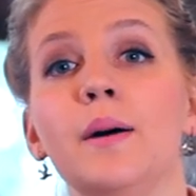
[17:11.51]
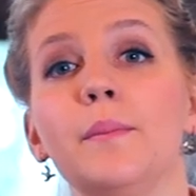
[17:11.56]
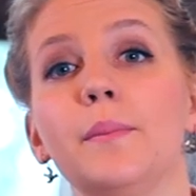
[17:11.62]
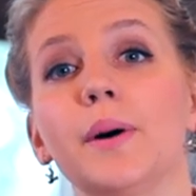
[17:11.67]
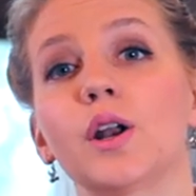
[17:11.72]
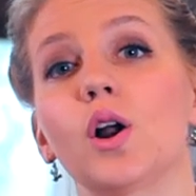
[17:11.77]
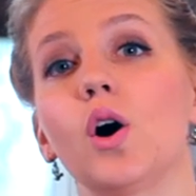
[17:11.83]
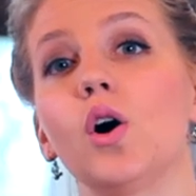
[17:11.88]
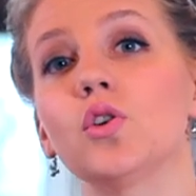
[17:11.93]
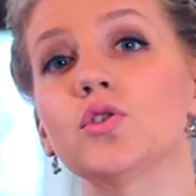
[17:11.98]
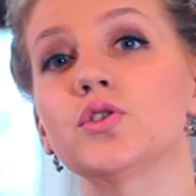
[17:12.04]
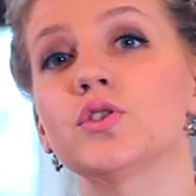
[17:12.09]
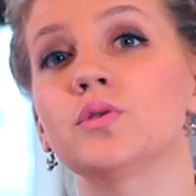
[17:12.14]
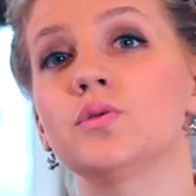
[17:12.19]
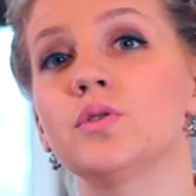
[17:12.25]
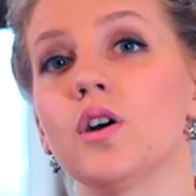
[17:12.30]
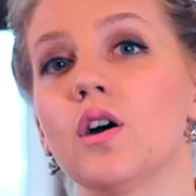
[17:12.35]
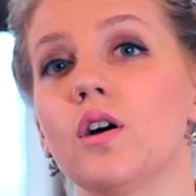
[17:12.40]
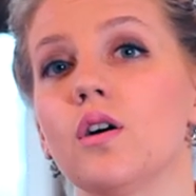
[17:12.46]
but also
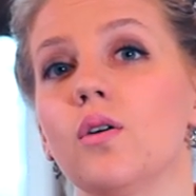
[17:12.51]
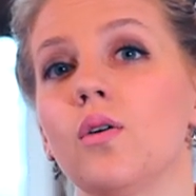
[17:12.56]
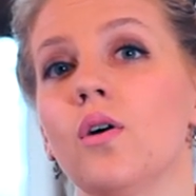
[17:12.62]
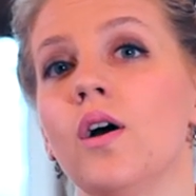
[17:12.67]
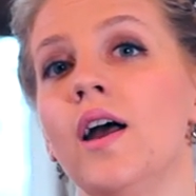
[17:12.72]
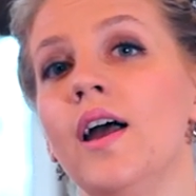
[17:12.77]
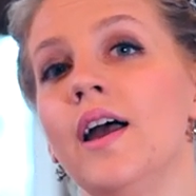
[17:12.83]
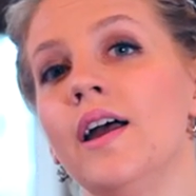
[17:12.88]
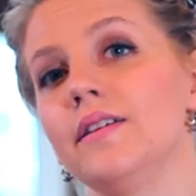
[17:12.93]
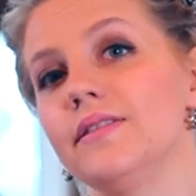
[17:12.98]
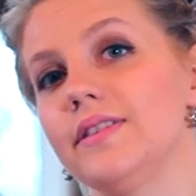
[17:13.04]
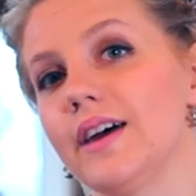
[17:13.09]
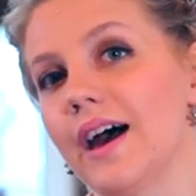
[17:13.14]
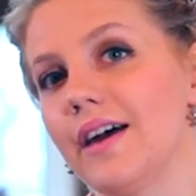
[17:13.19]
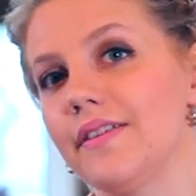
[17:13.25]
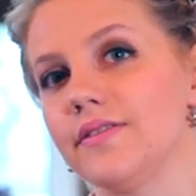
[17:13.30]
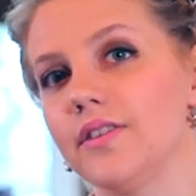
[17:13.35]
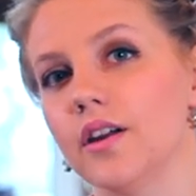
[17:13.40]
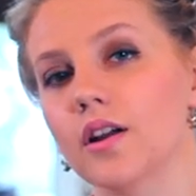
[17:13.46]
know
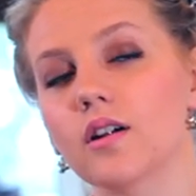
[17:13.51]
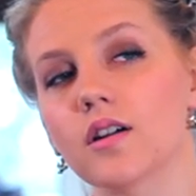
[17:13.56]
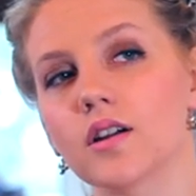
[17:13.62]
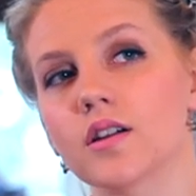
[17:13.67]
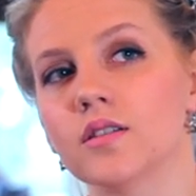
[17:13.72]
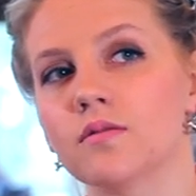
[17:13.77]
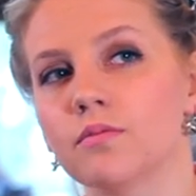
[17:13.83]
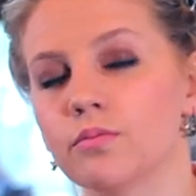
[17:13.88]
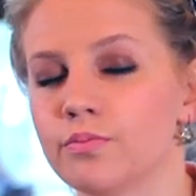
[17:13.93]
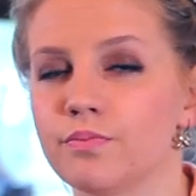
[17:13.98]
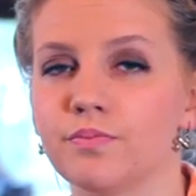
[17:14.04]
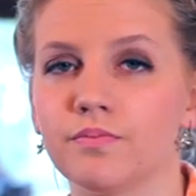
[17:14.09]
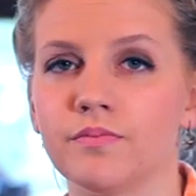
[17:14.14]
that there are,